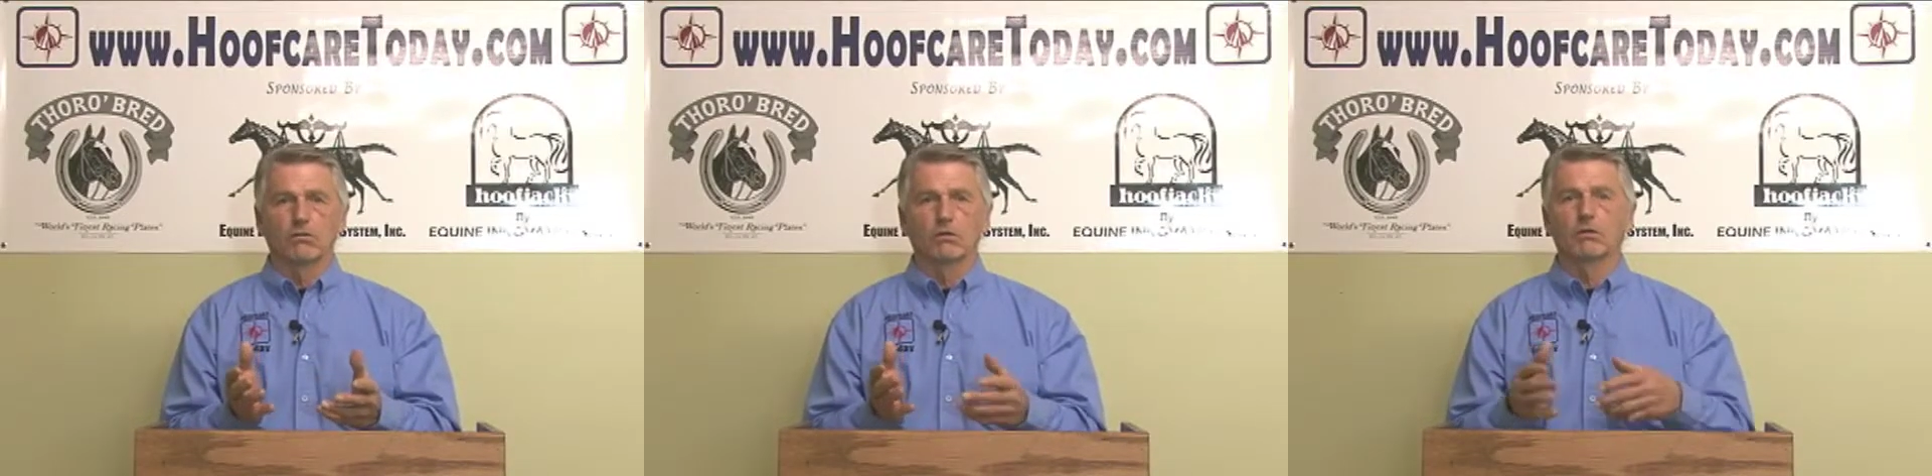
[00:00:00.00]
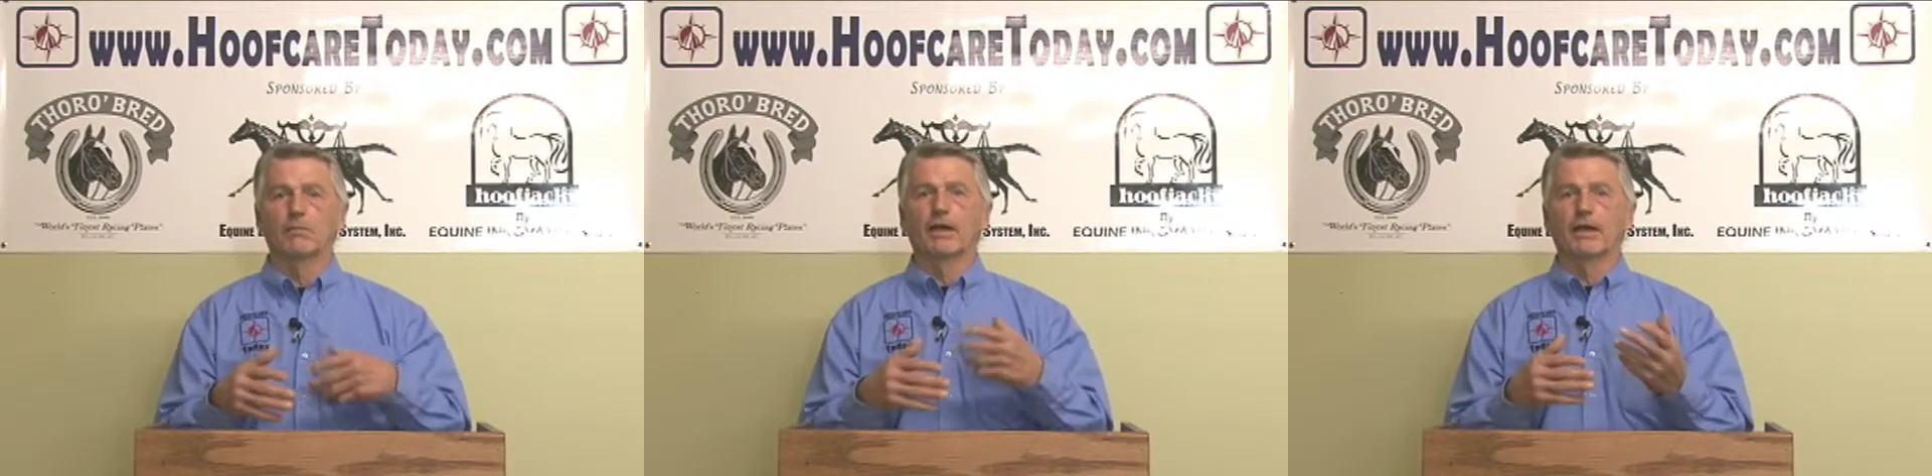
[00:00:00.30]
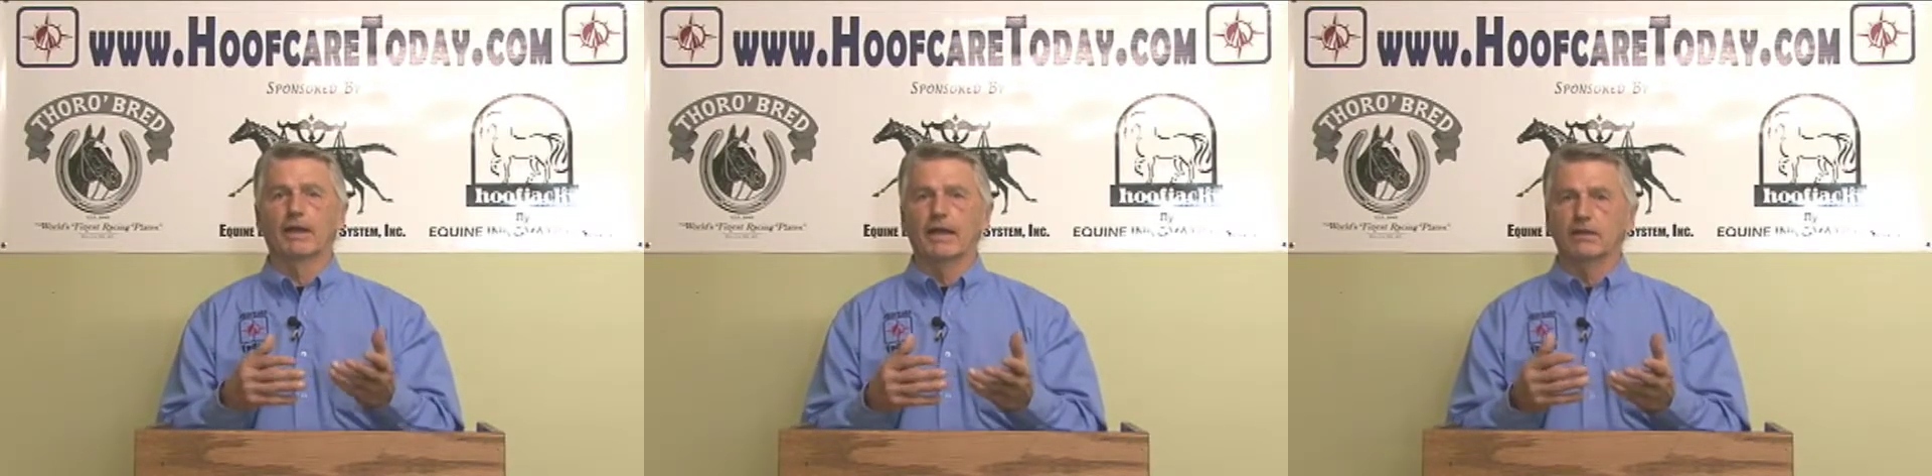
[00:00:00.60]
or a
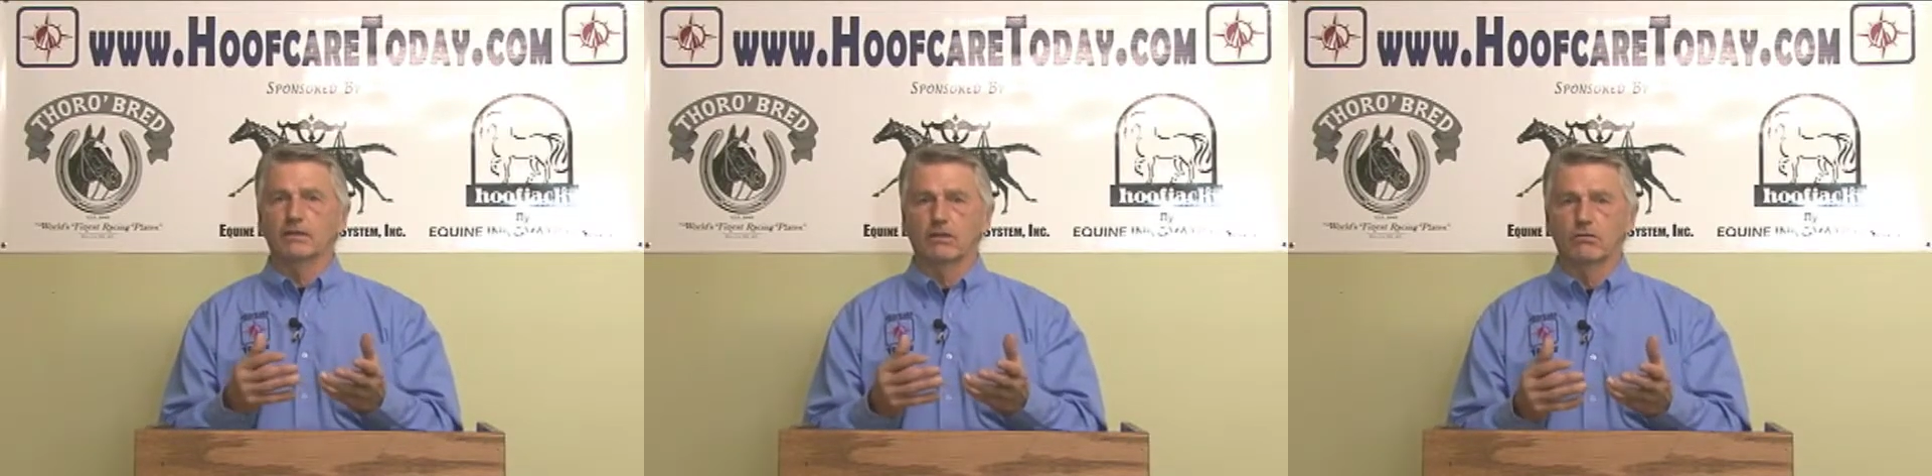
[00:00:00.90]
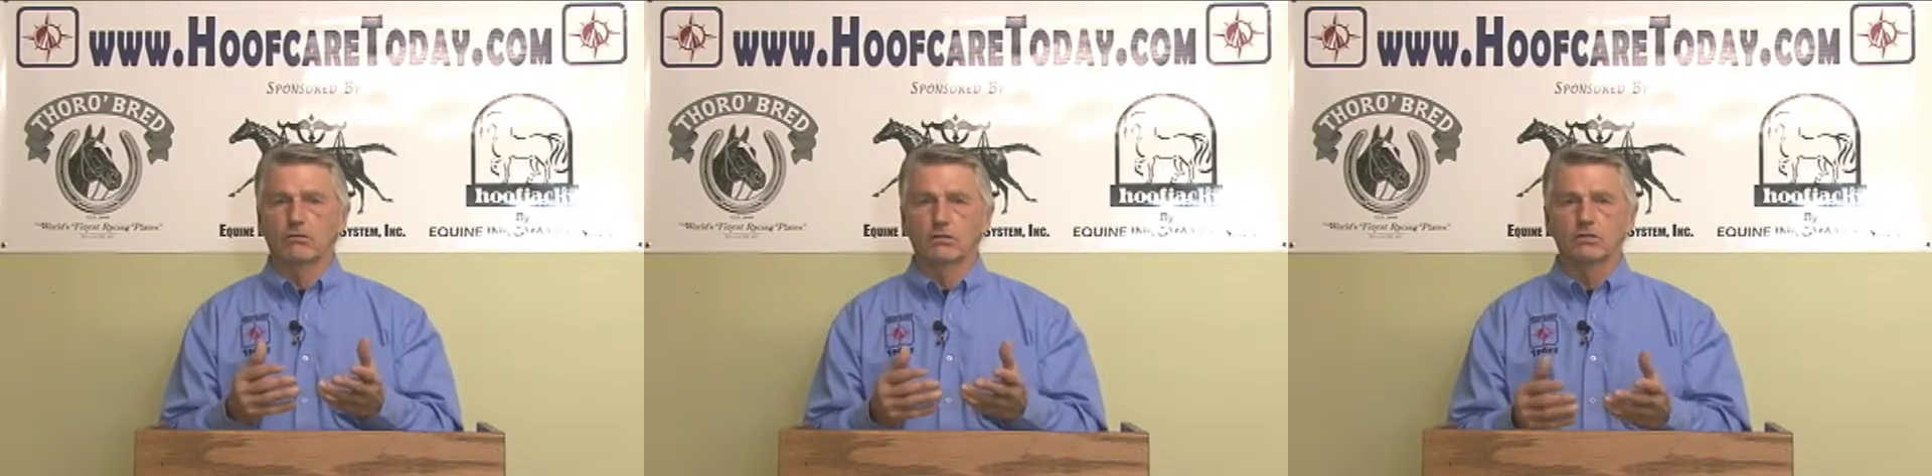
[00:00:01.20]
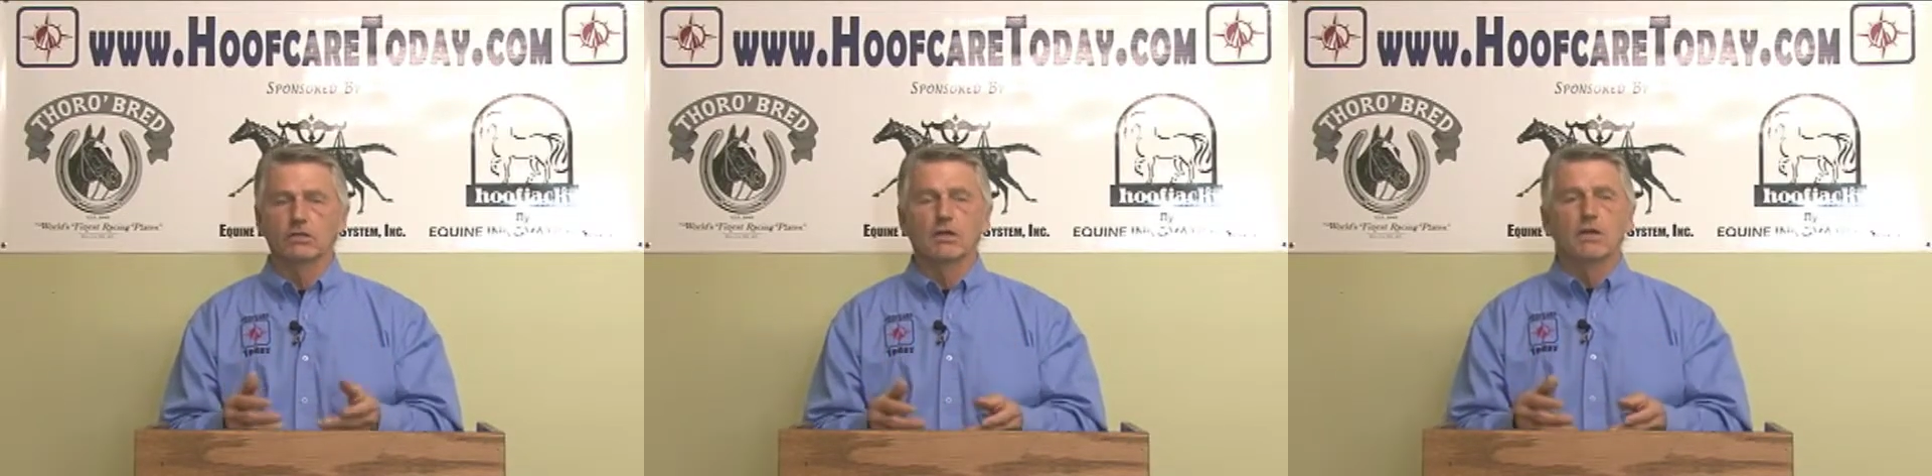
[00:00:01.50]
bad acting
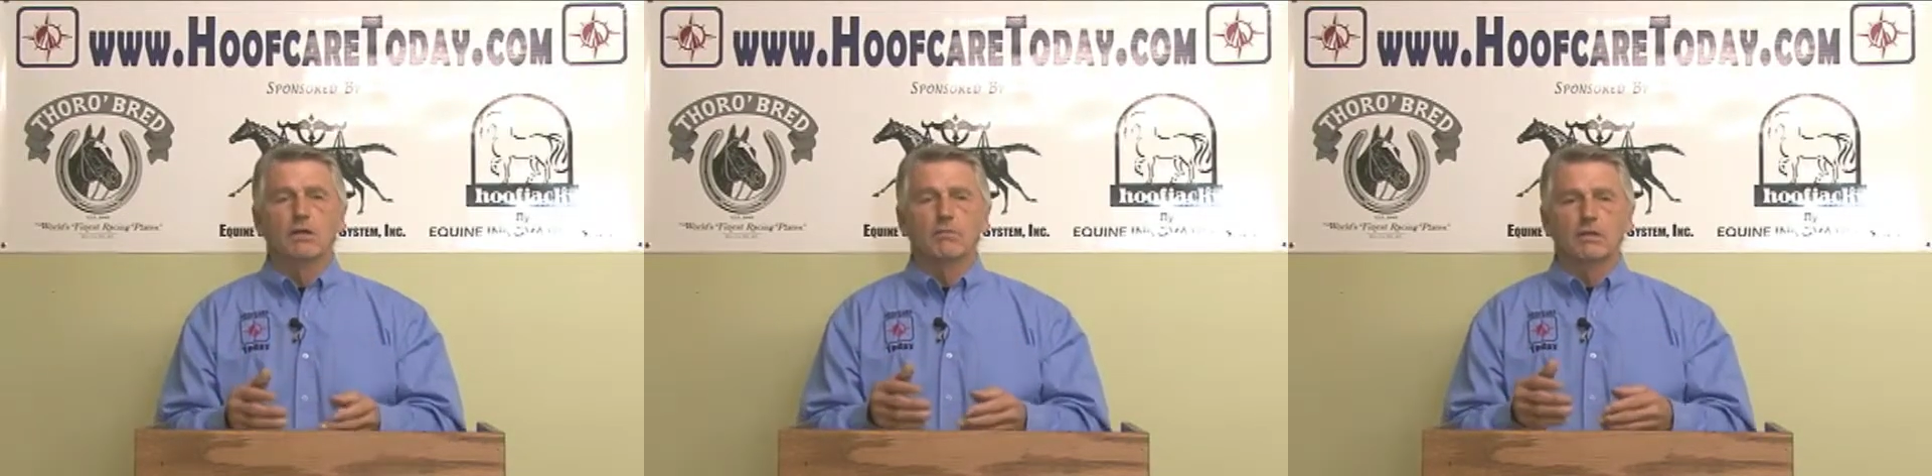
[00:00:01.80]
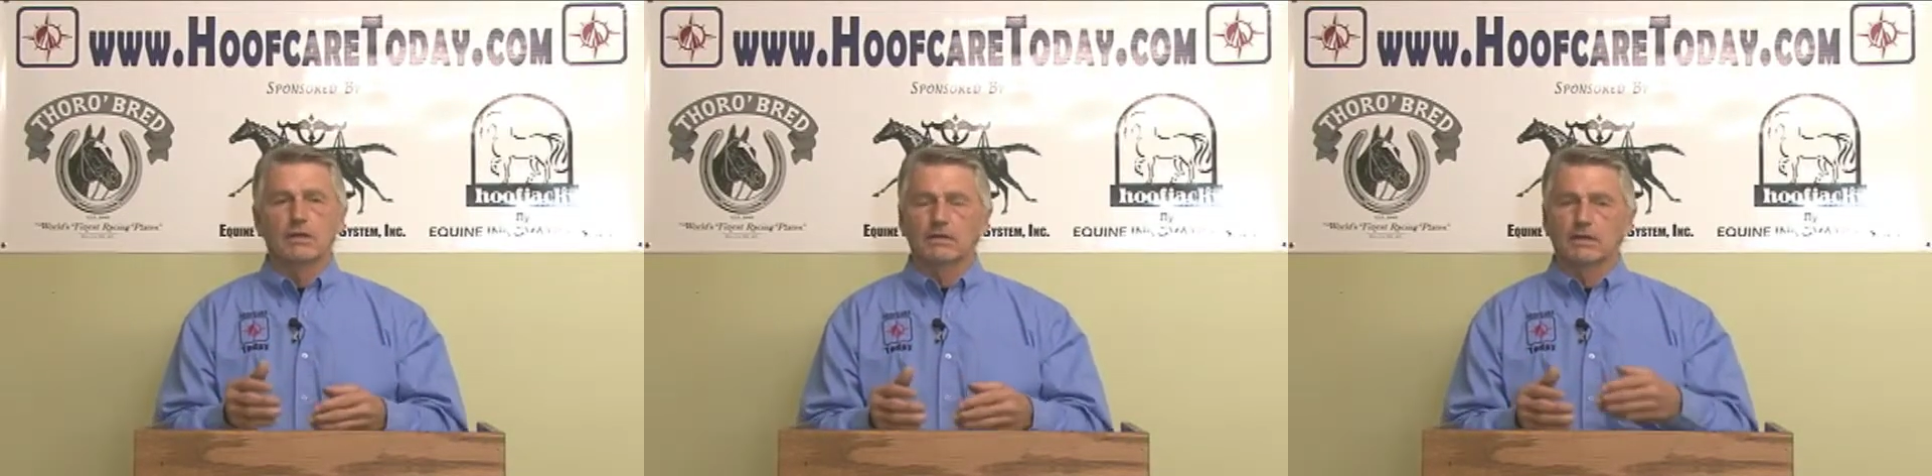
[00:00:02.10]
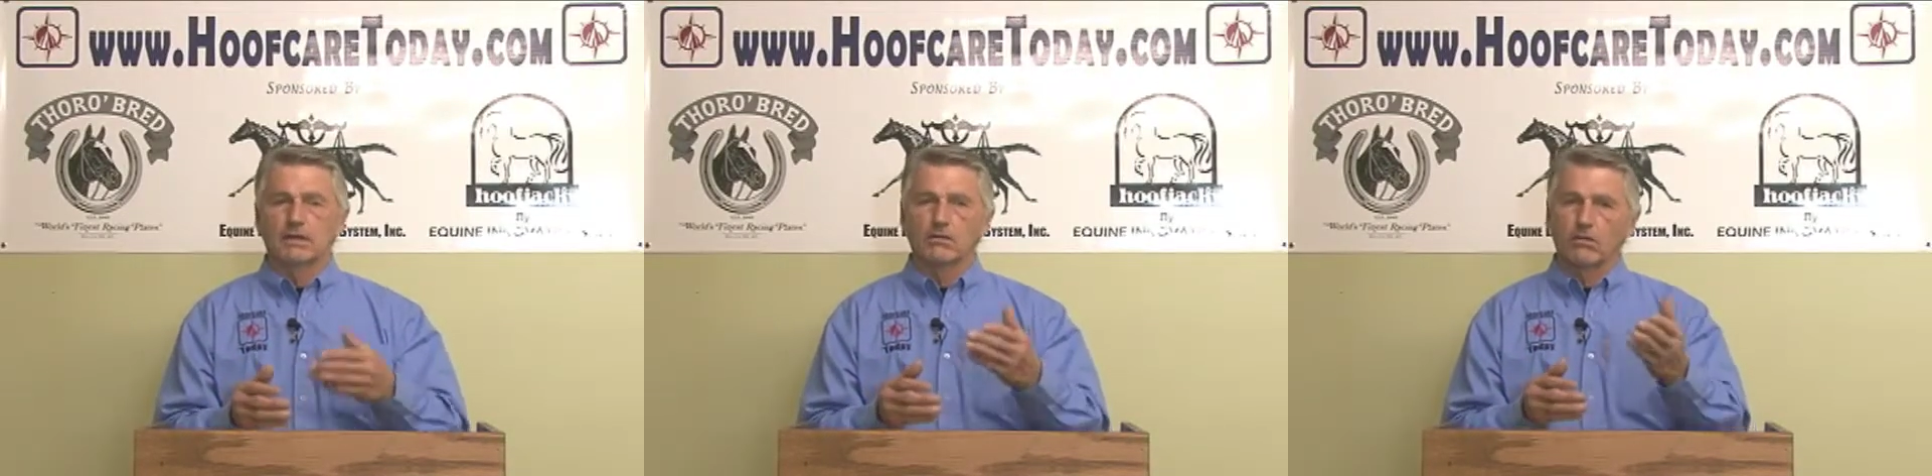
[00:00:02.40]
horse, meaning
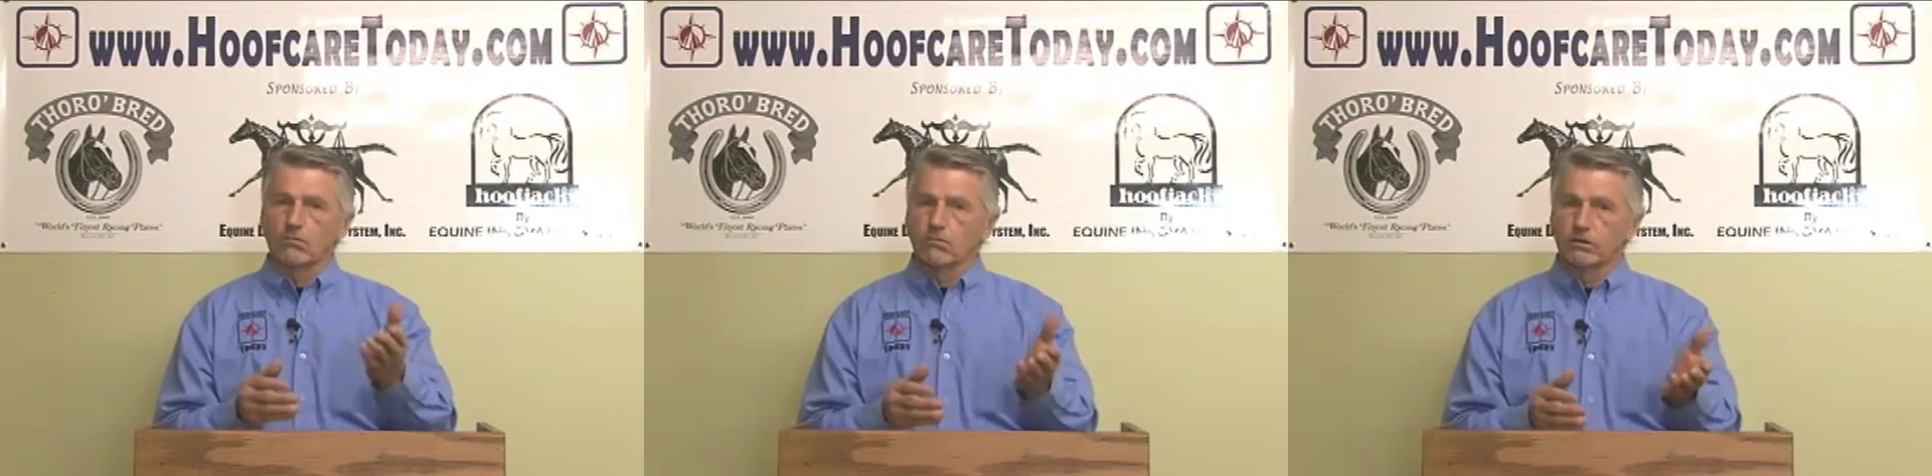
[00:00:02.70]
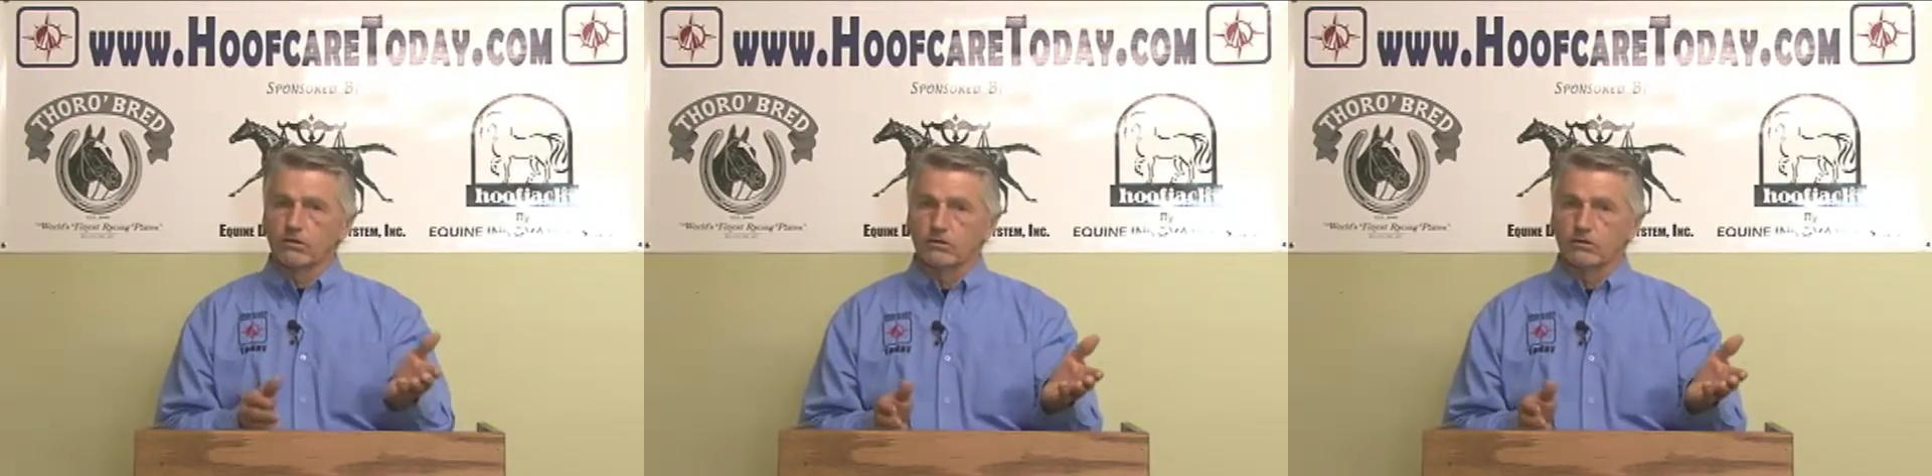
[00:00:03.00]
they don't want to